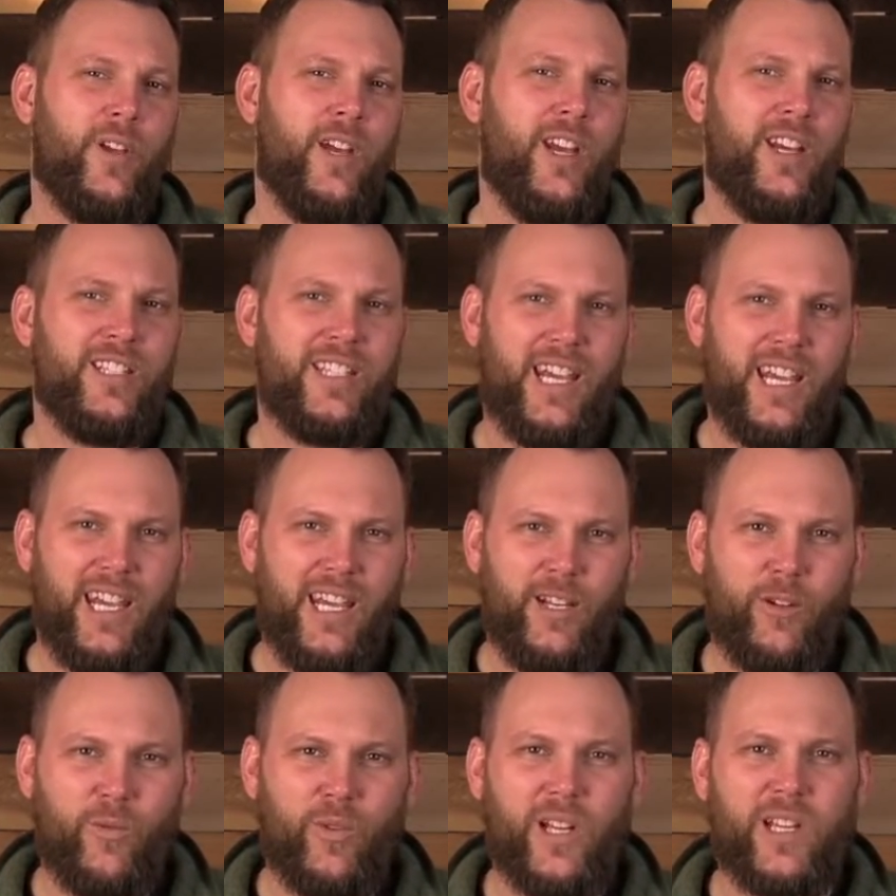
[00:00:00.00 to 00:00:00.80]

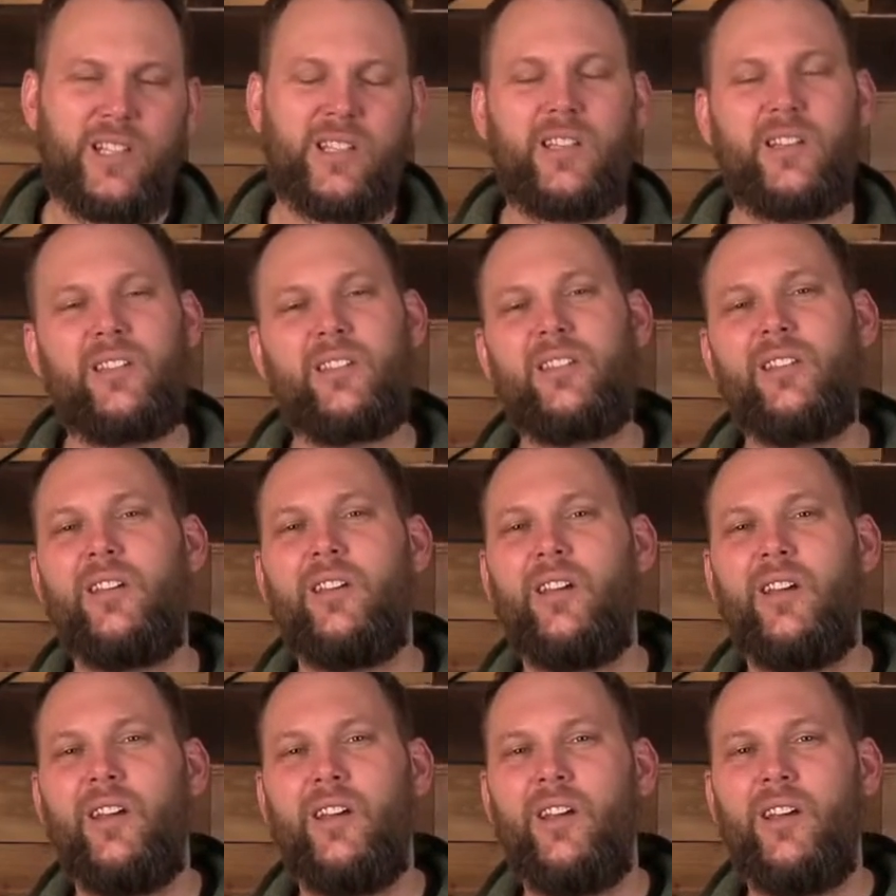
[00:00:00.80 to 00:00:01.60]
taking risks,
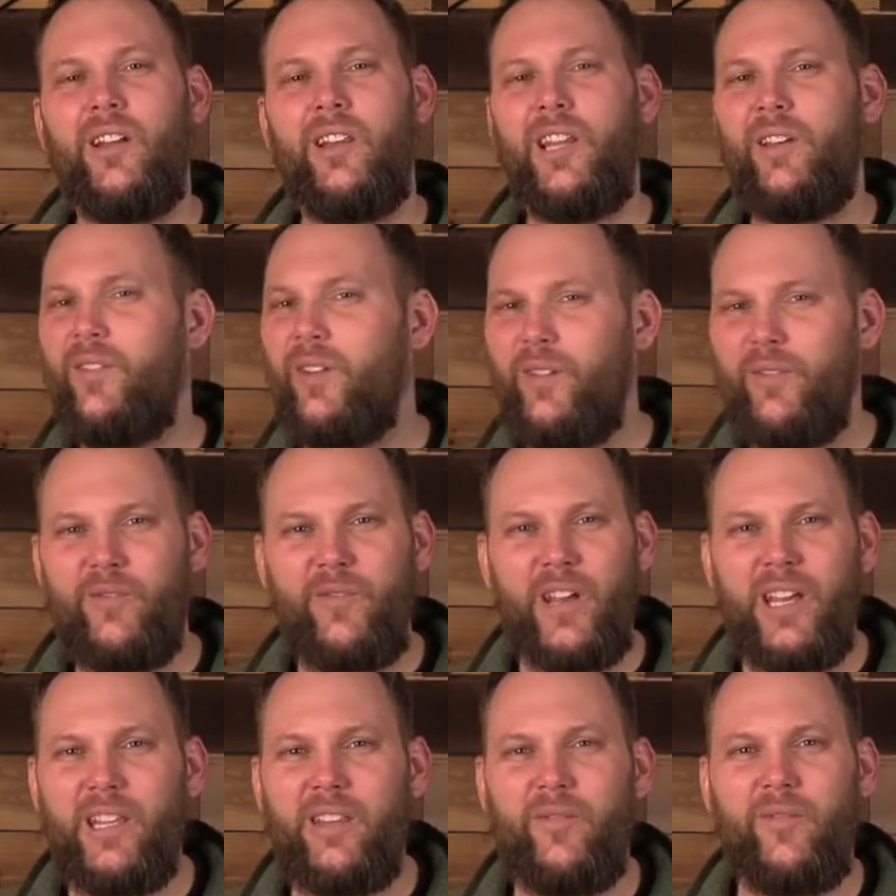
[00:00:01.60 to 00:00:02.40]
living
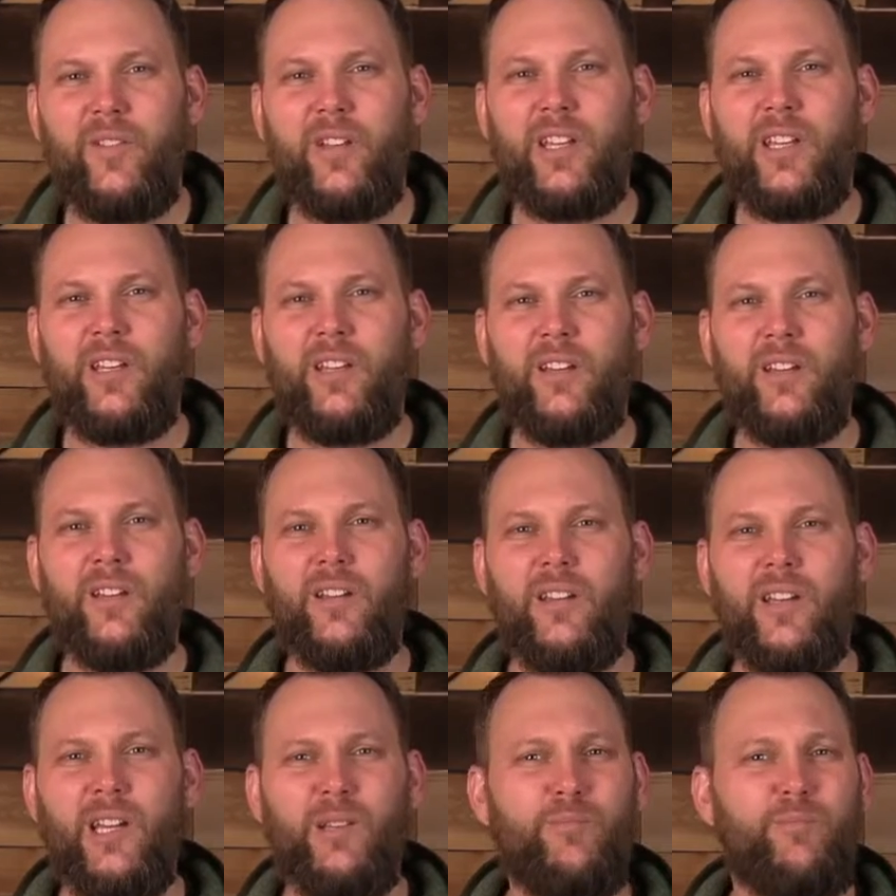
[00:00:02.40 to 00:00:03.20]
faithfully,
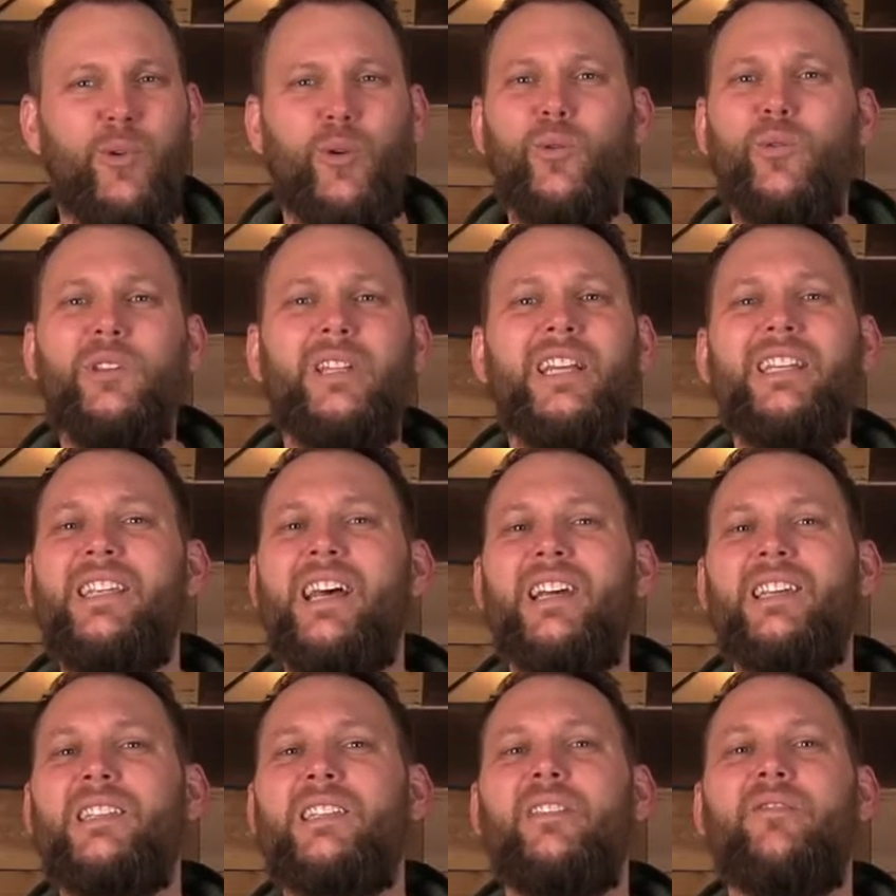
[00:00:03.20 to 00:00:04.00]
and boldly
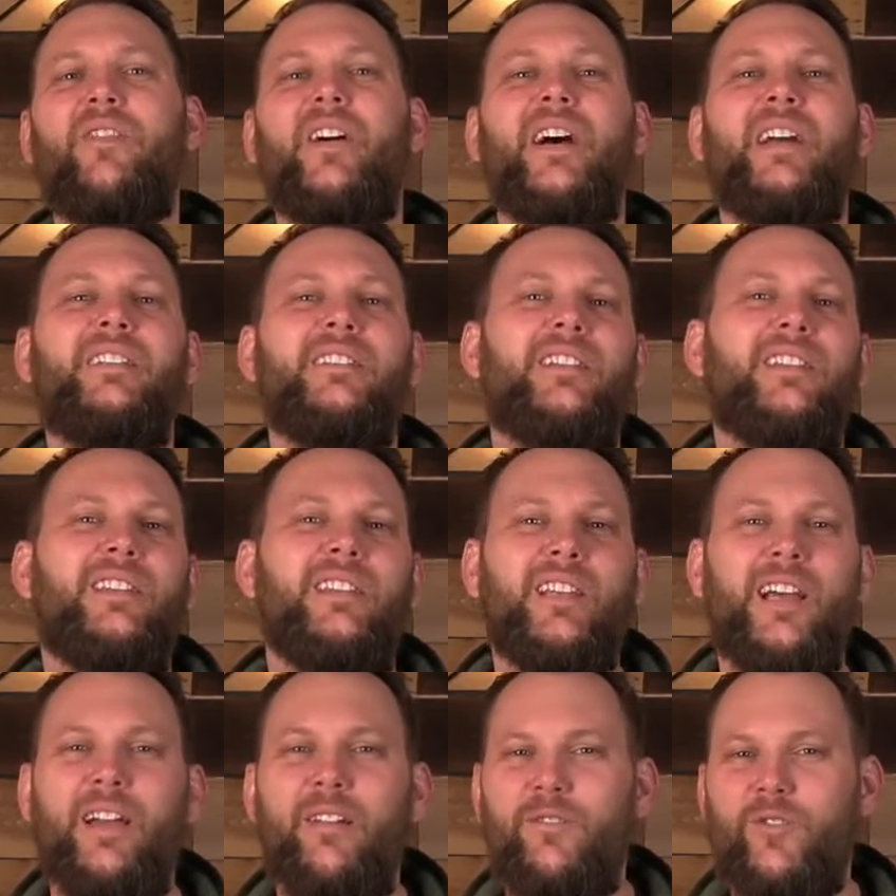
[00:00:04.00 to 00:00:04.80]
testifying to the
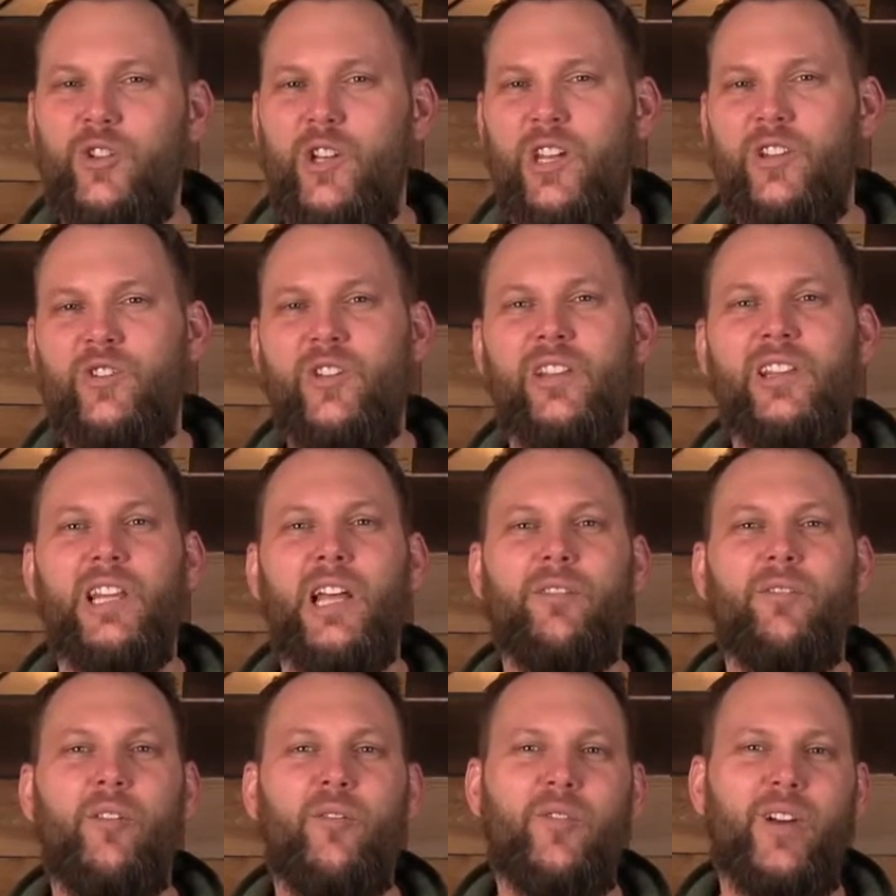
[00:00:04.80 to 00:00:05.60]
life-changing
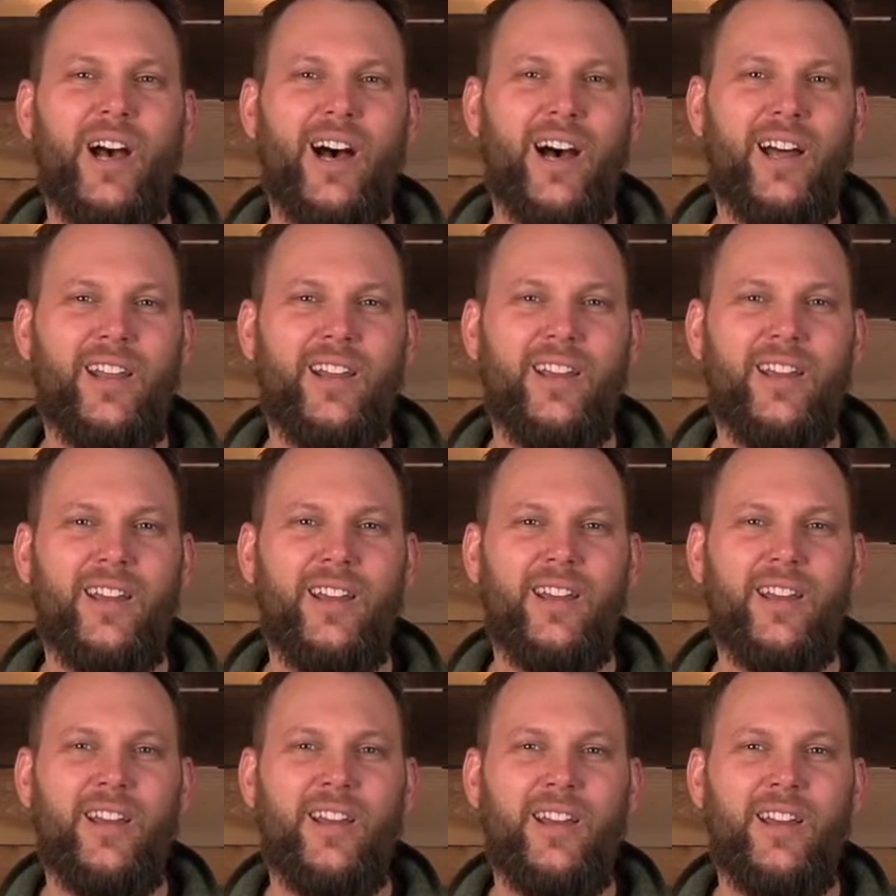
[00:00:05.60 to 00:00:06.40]
love of God.
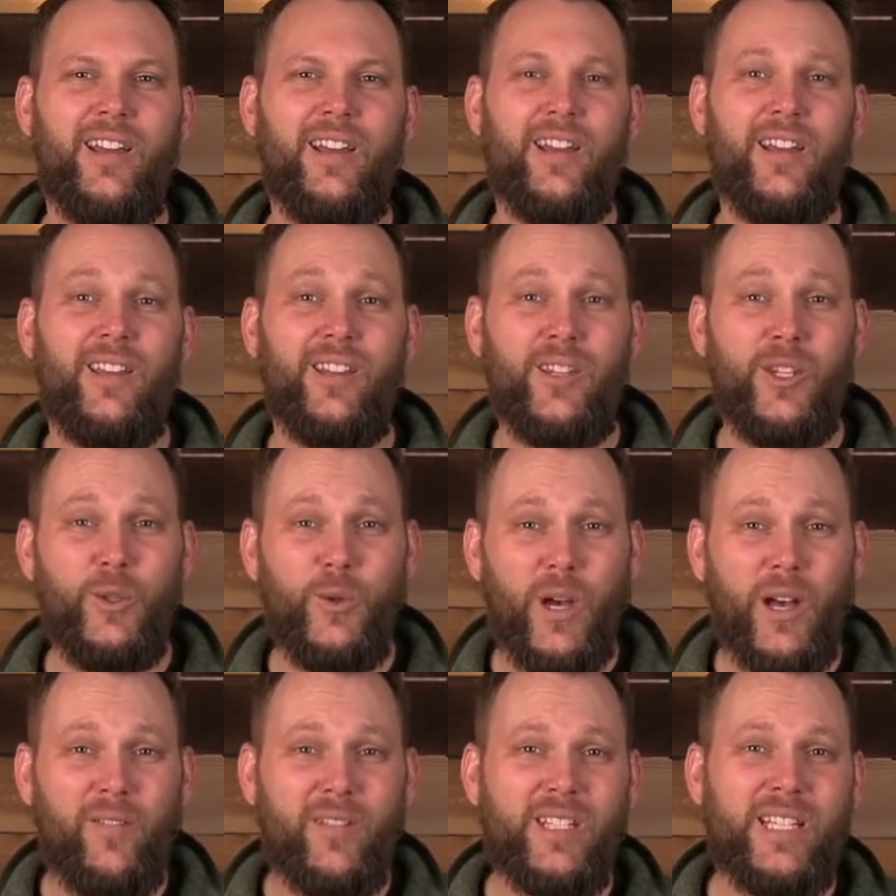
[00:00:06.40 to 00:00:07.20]
You
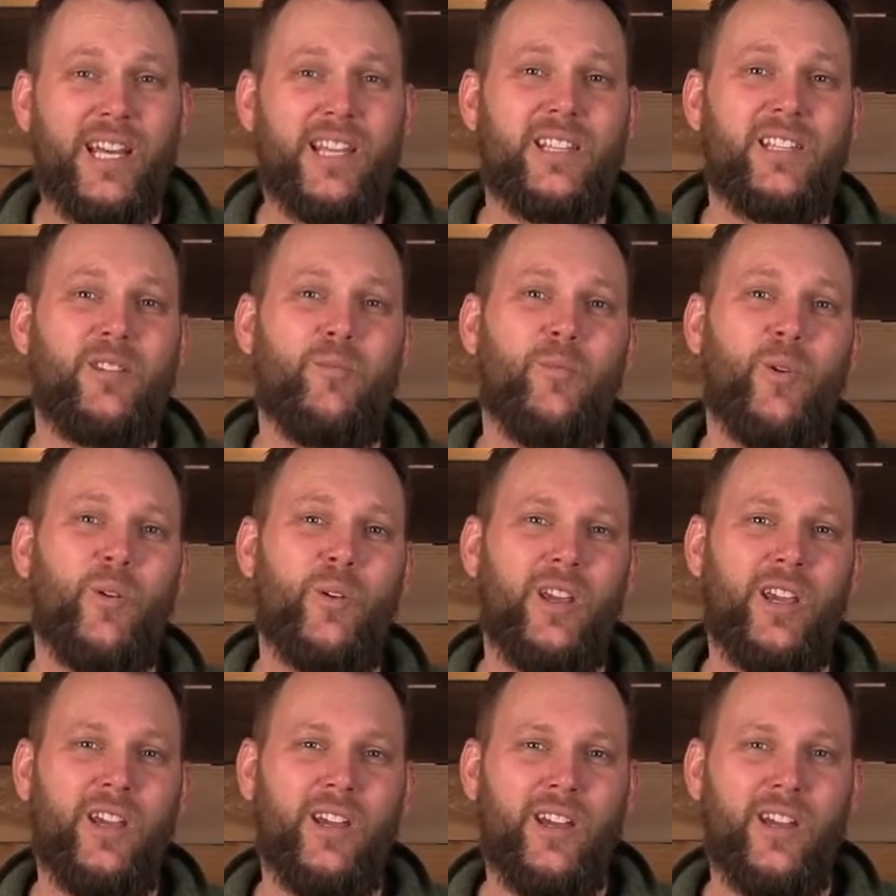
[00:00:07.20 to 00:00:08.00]
have a
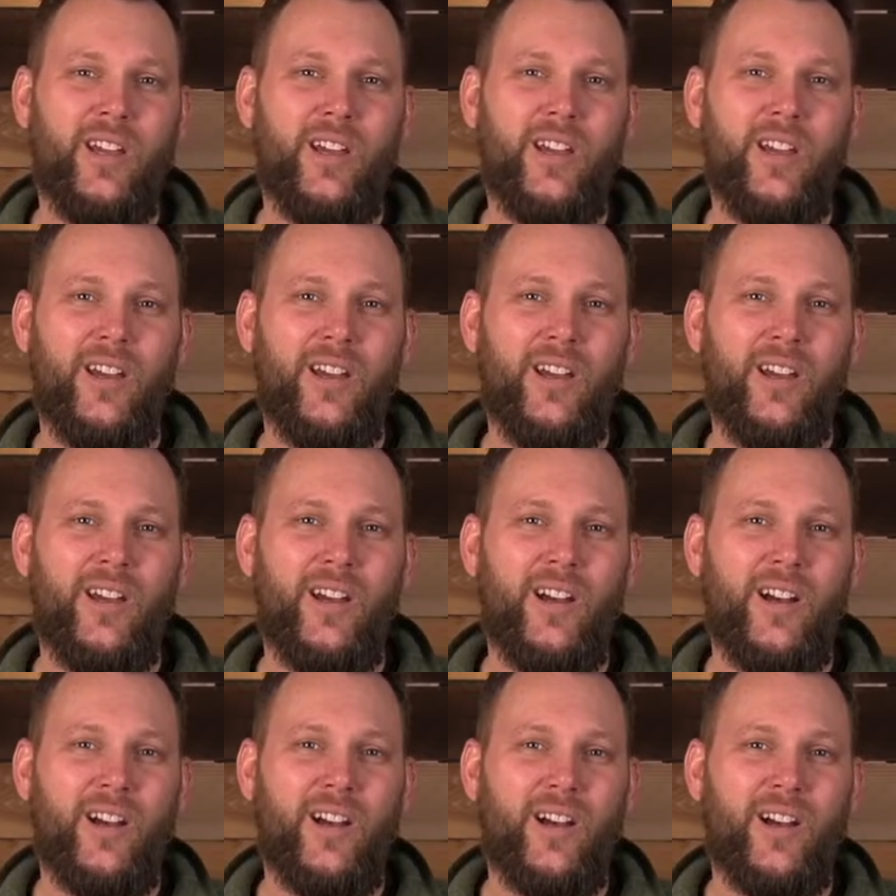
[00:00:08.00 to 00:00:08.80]
testimony,
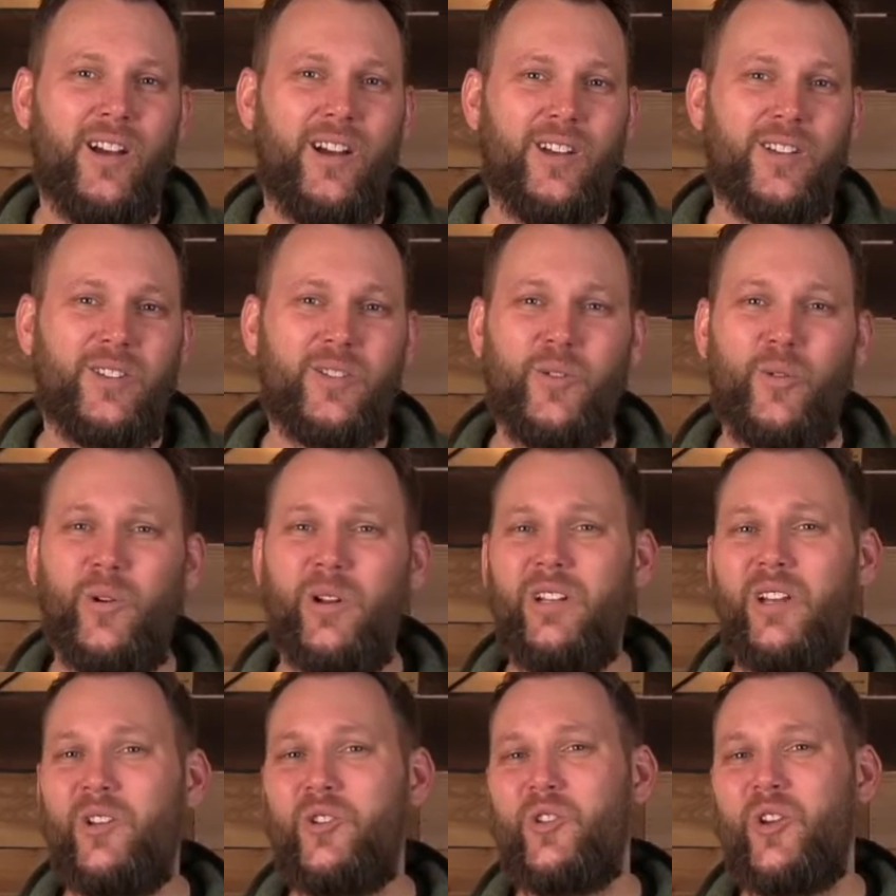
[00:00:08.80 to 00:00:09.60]
a story
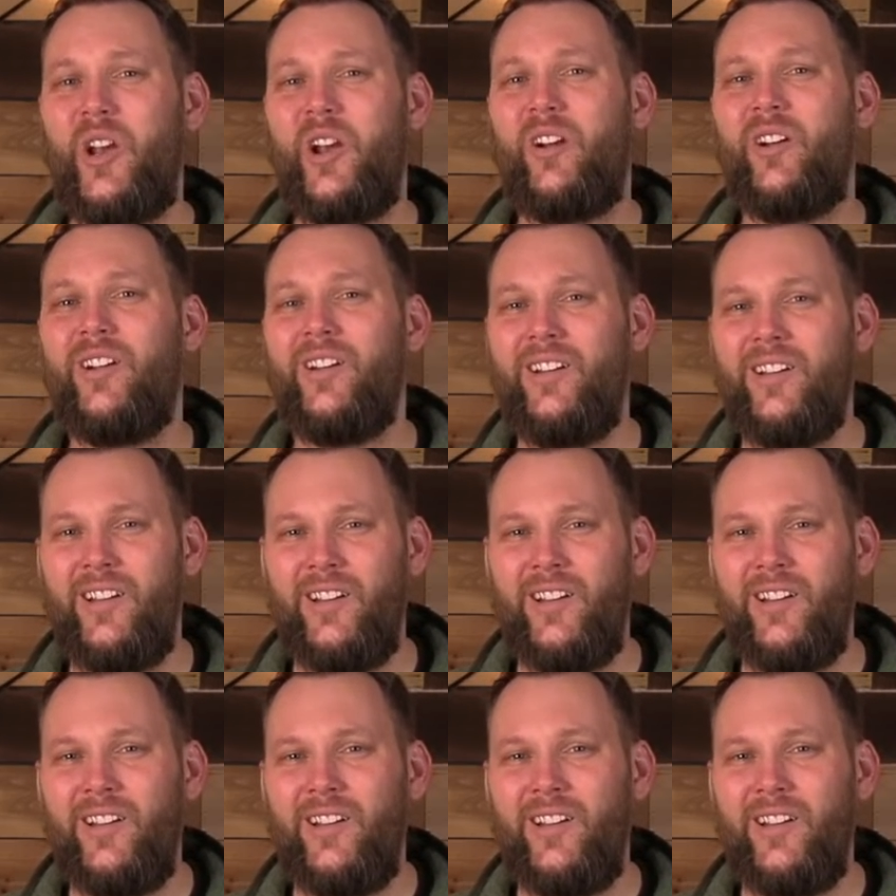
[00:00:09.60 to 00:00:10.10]
to share.